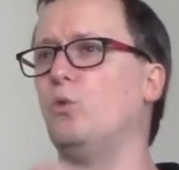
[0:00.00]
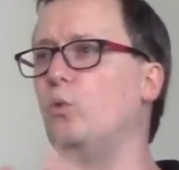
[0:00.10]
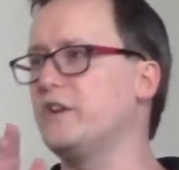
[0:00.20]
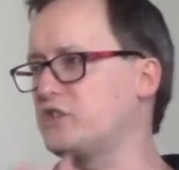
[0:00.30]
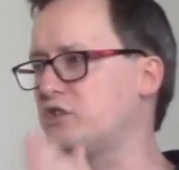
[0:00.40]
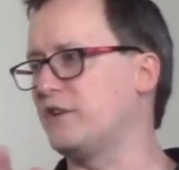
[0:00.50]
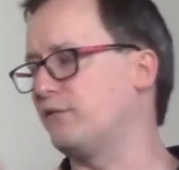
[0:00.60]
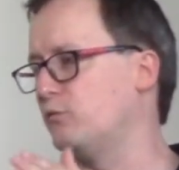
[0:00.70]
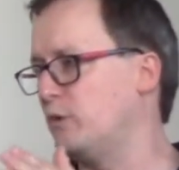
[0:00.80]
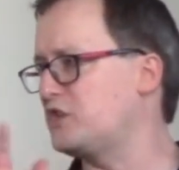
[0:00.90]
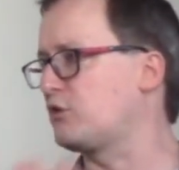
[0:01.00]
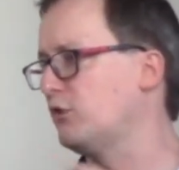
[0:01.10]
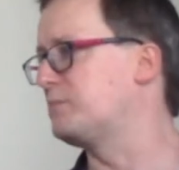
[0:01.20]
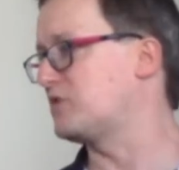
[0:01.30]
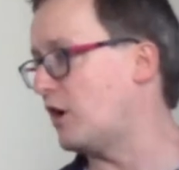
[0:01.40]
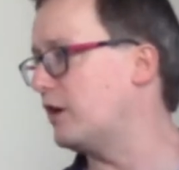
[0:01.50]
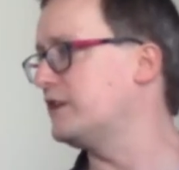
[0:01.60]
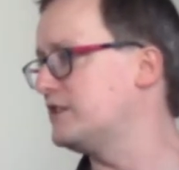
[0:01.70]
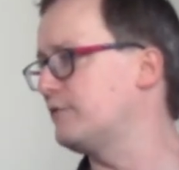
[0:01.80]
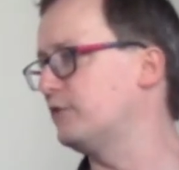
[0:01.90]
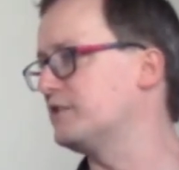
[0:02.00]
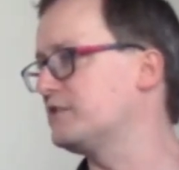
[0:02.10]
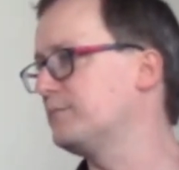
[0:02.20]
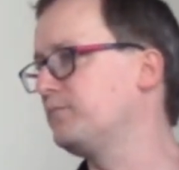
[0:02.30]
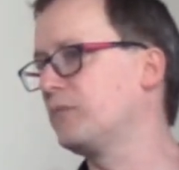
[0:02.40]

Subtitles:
which groups are in difference.